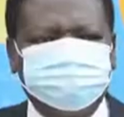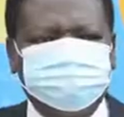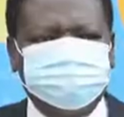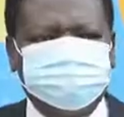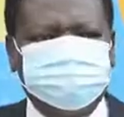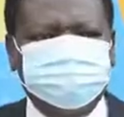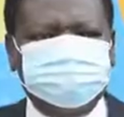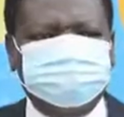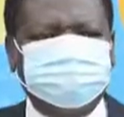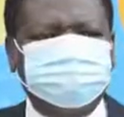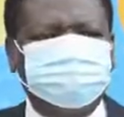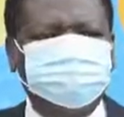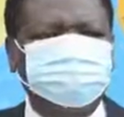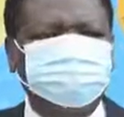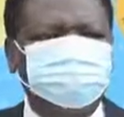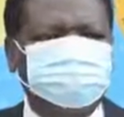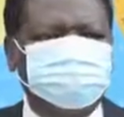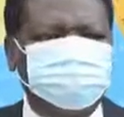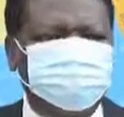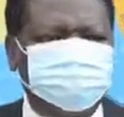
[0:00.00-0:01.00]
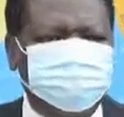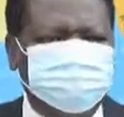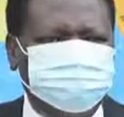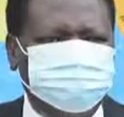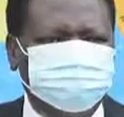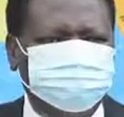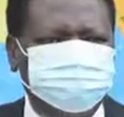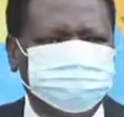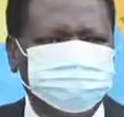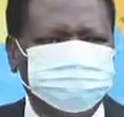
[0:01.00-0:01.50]
rains that are
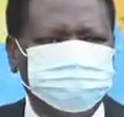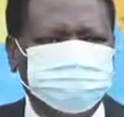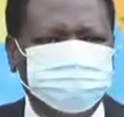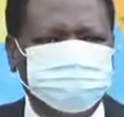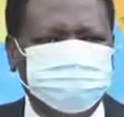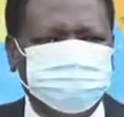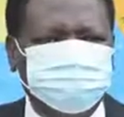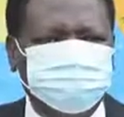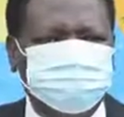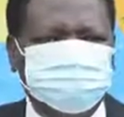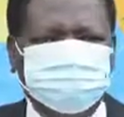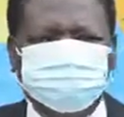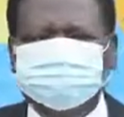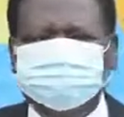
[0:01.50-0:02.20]
ongoing. They have